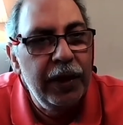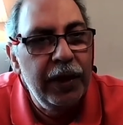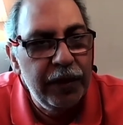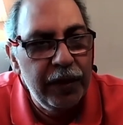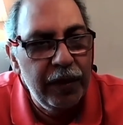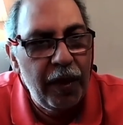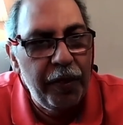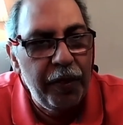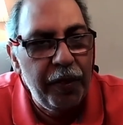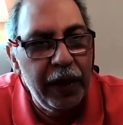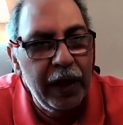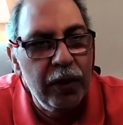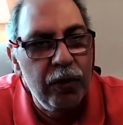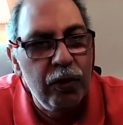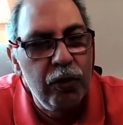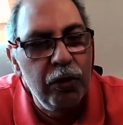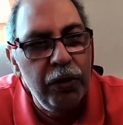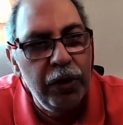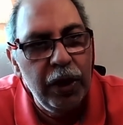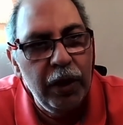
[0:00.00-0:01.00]
is the thing. A
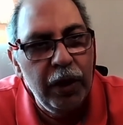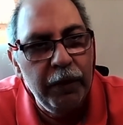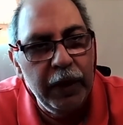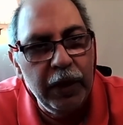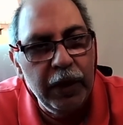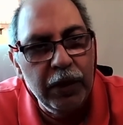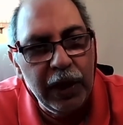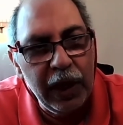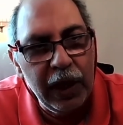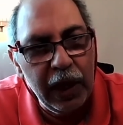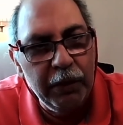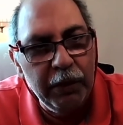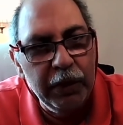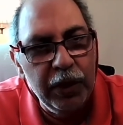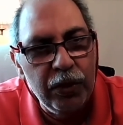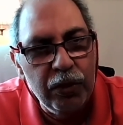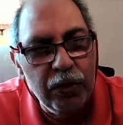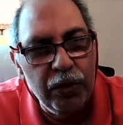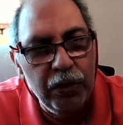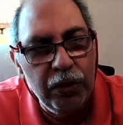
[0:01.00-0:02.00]
studio, when you're dealing with the
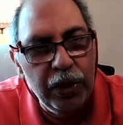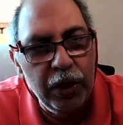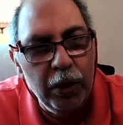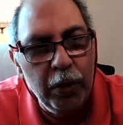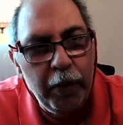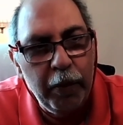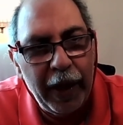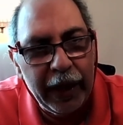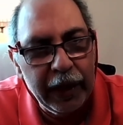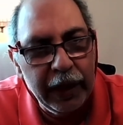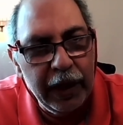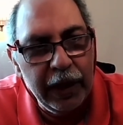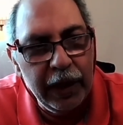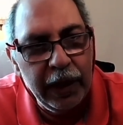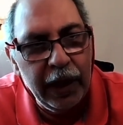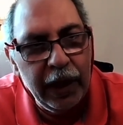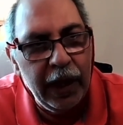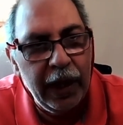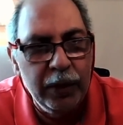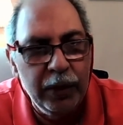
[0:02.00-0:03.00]
studio back in
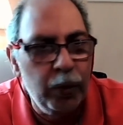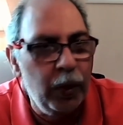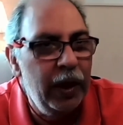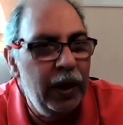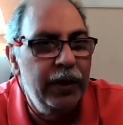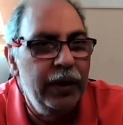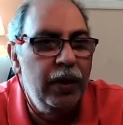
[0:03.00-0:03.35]
India as well as